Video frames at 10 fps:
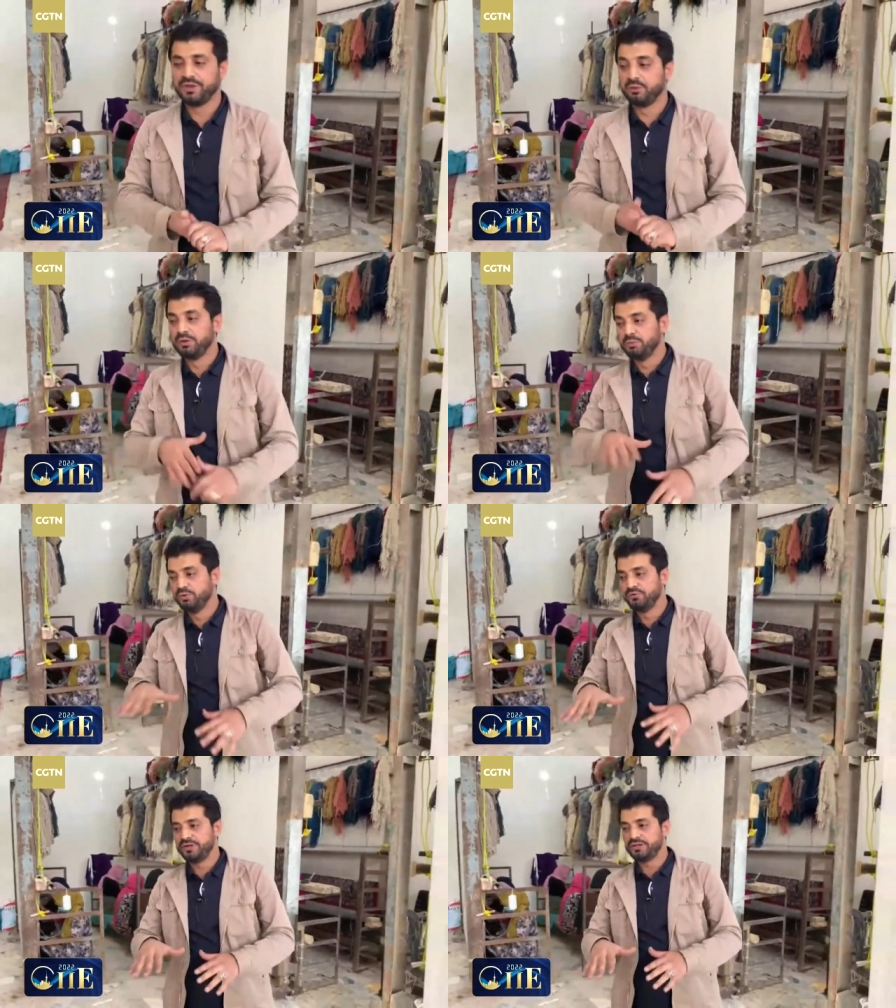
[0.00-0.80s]
they will
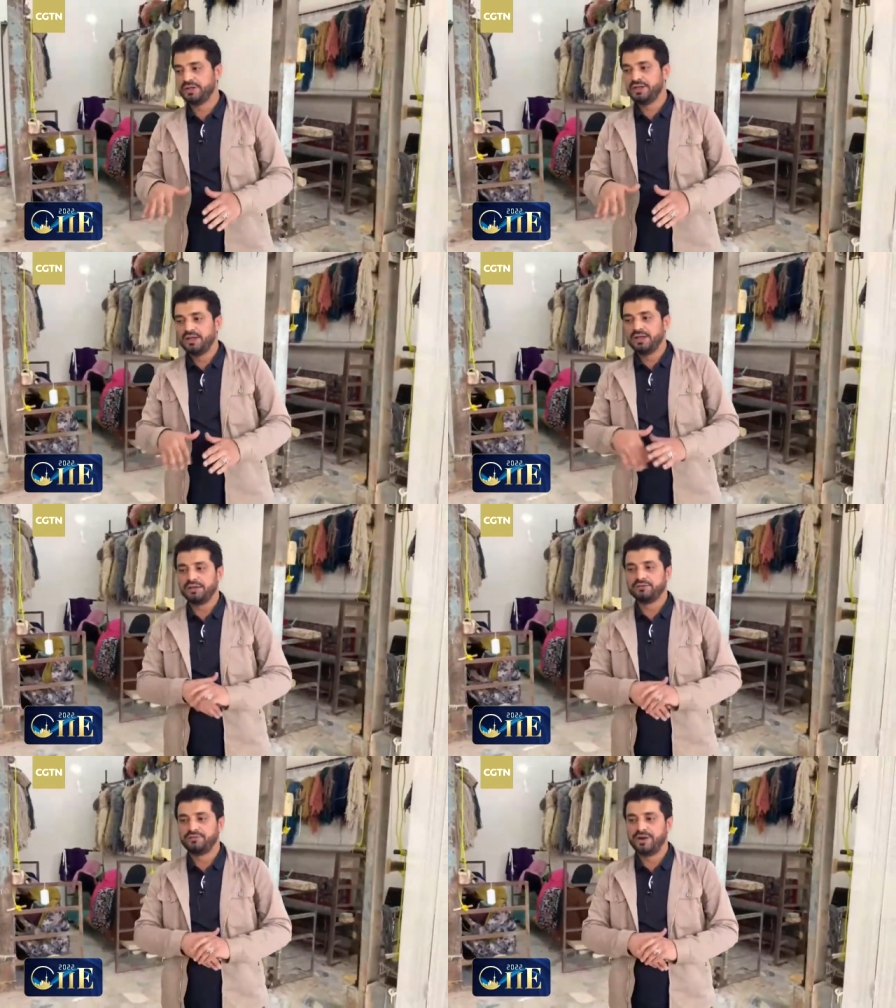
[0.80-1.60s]
remove it
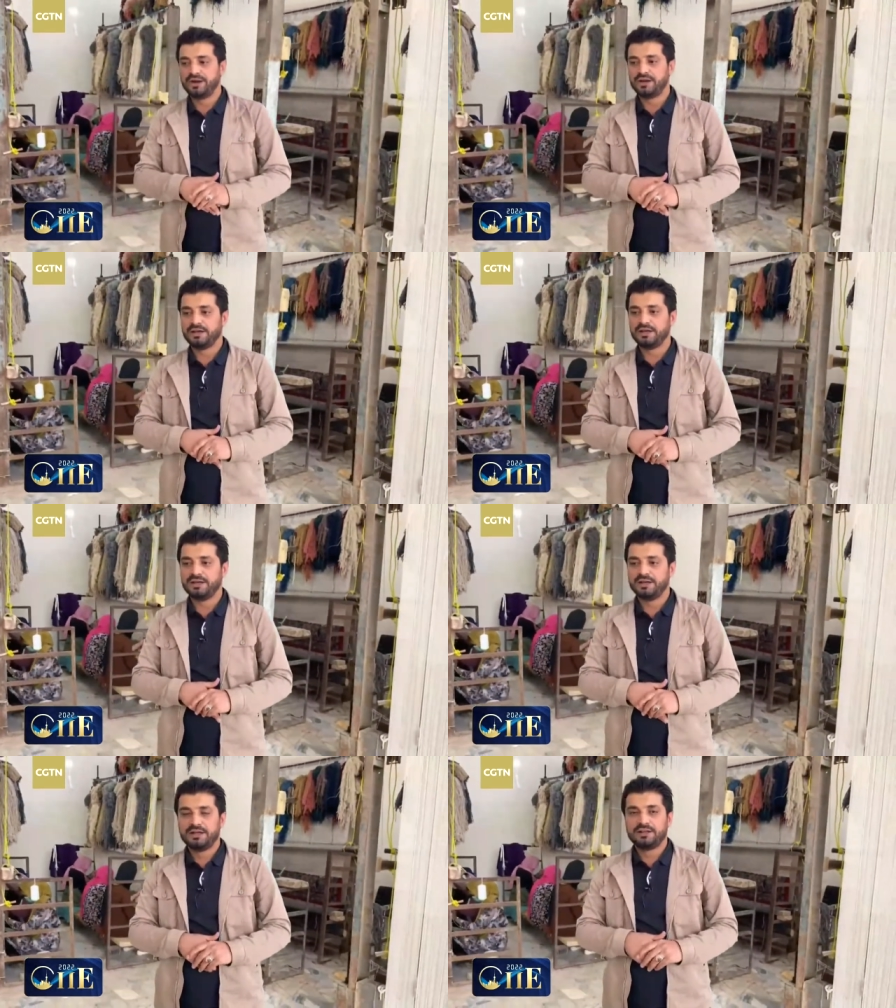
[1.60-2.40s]
and
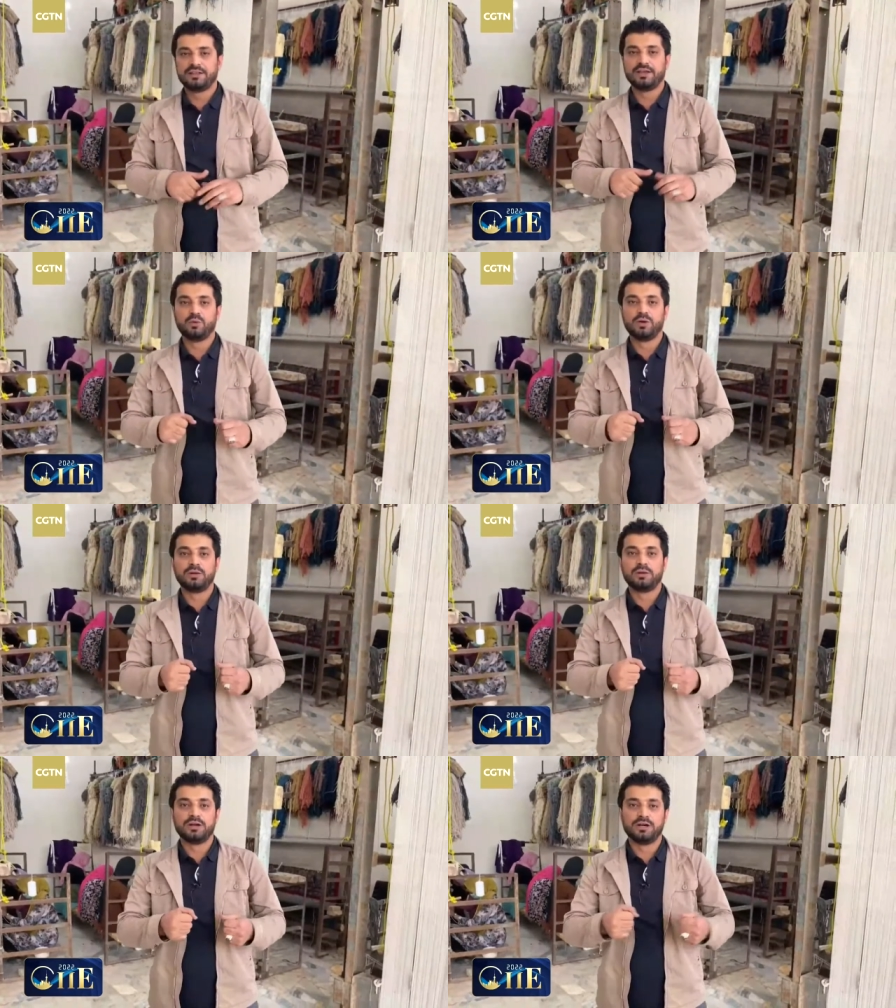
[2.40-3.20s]
finally they
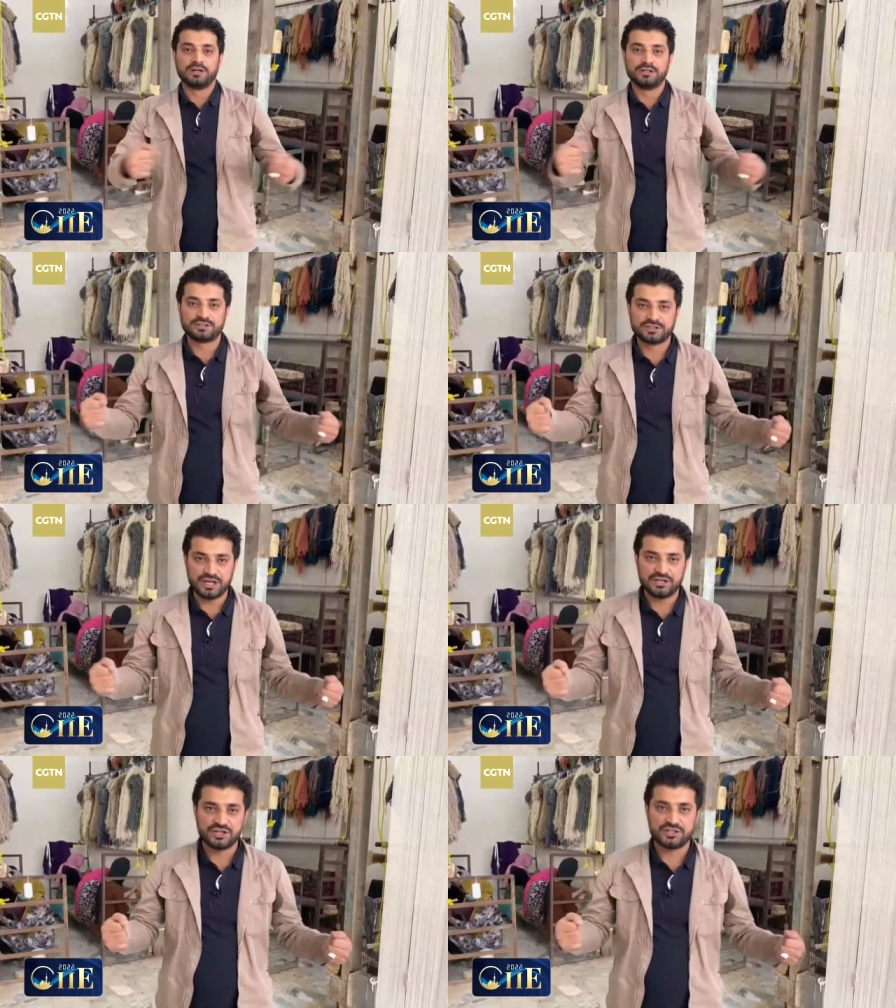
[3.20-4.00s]
will uh,
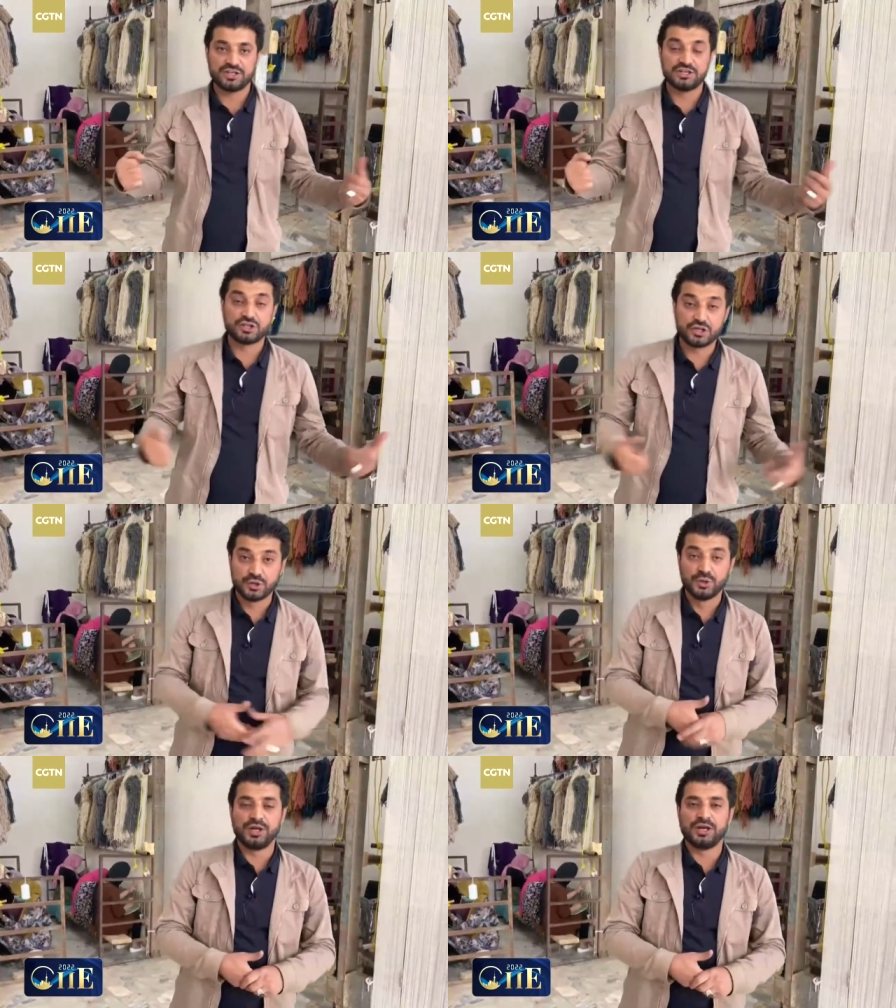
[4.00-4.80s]
sketch it and
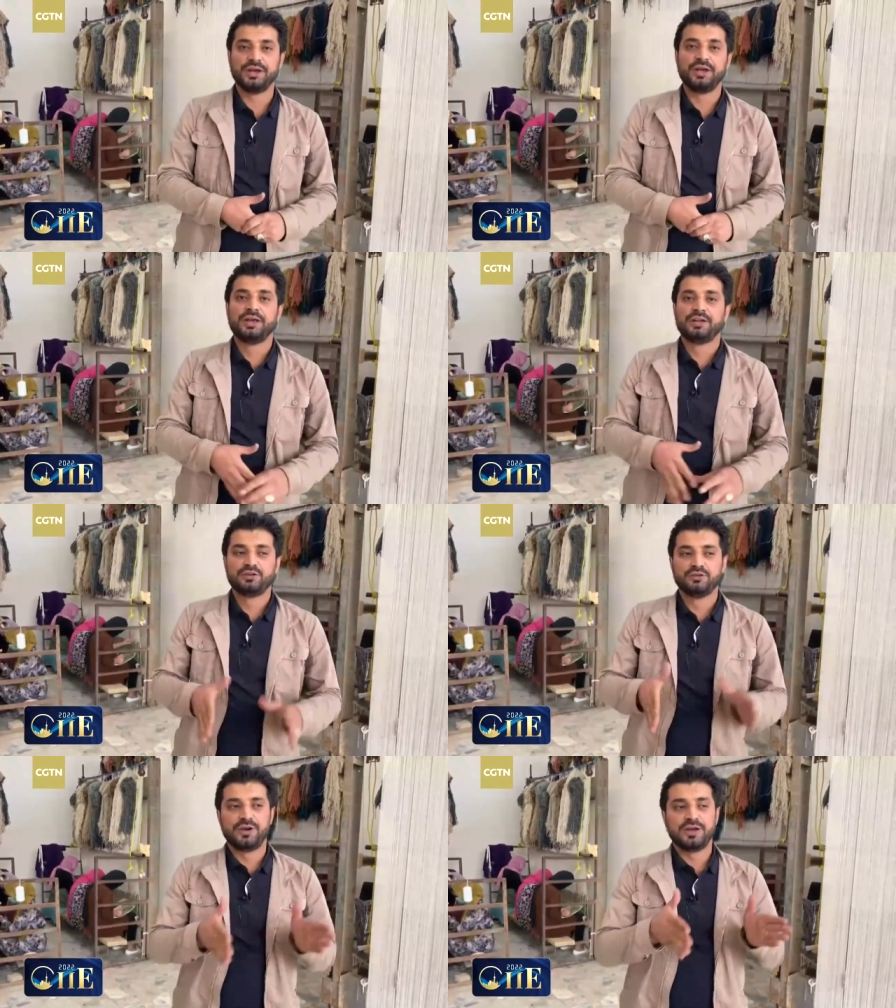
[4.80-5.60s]
screw it
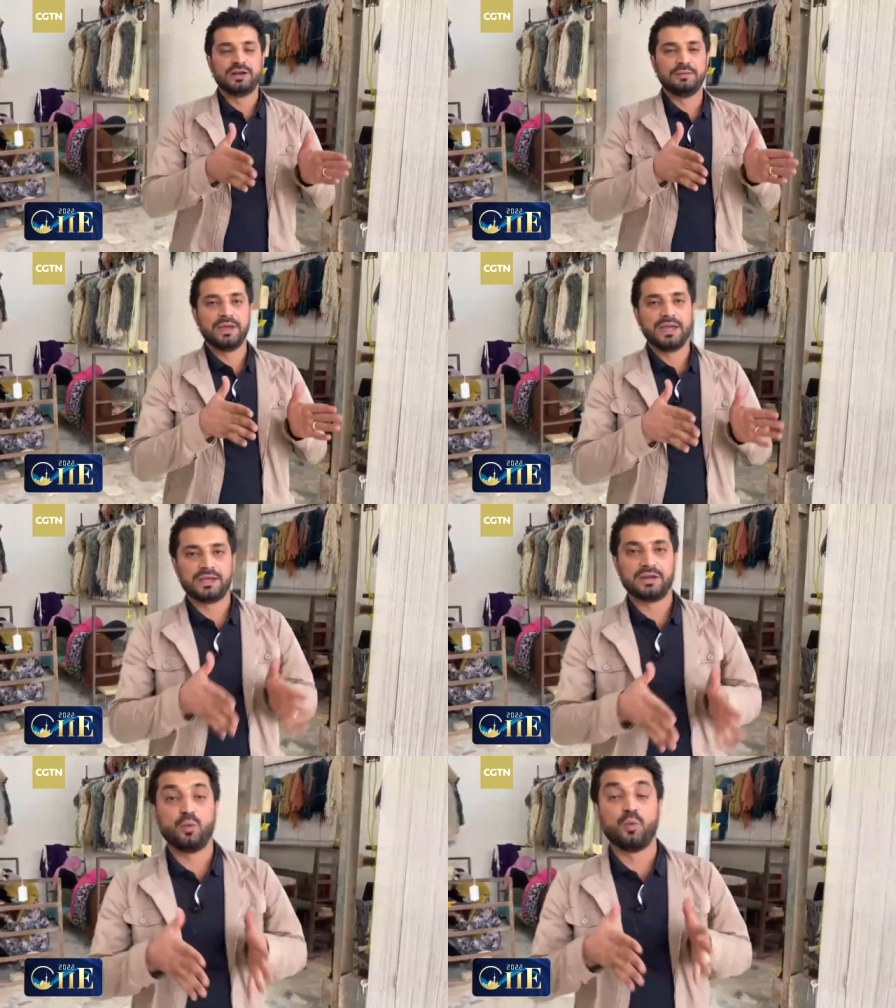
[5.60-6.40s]
to finally make
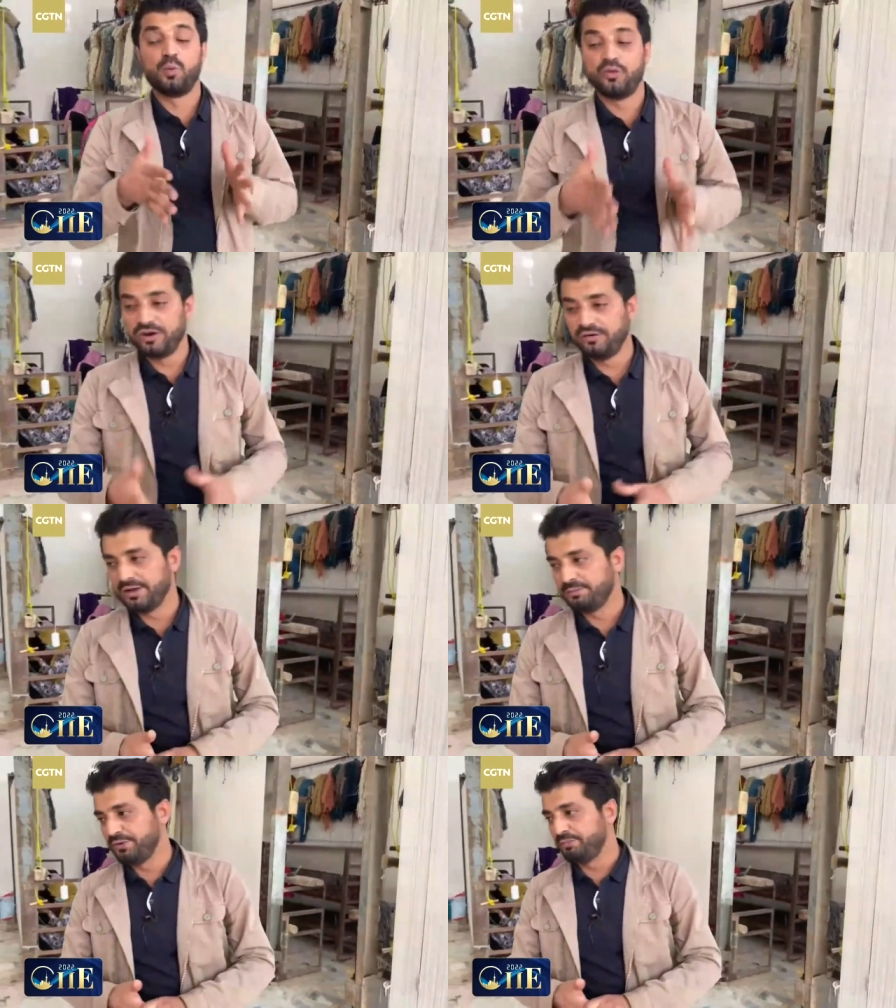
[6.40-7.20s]
it very
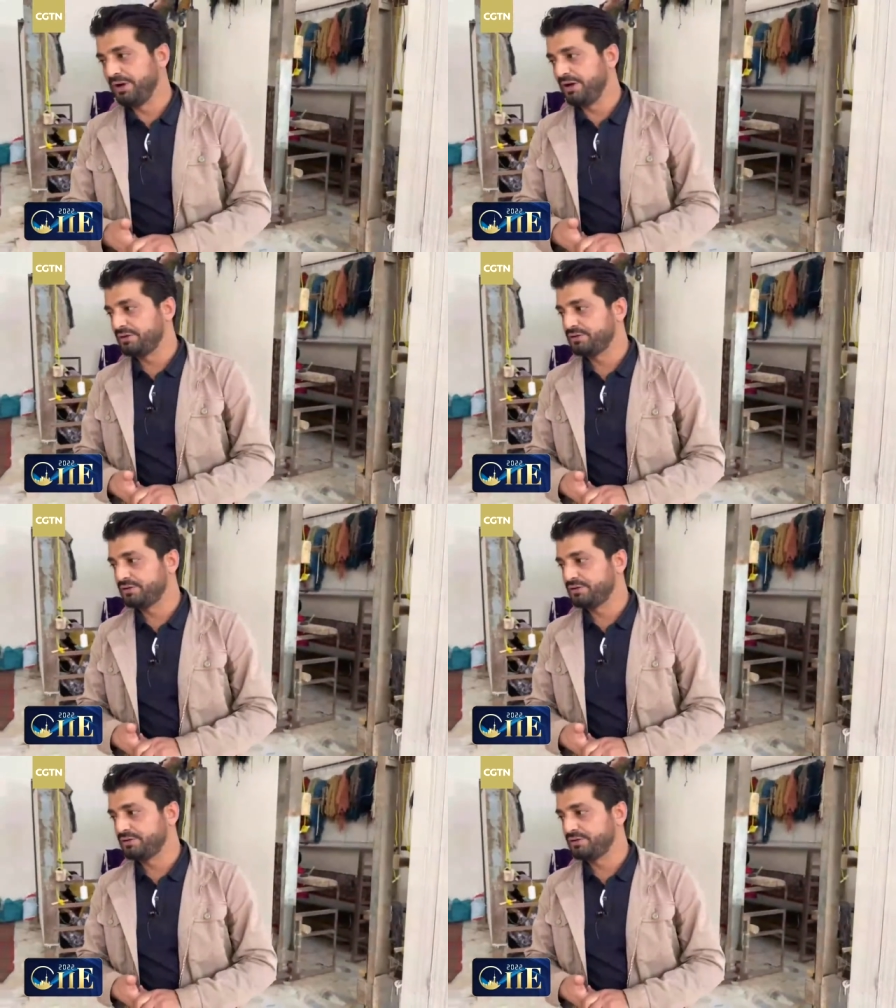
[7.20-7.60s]
well prepared.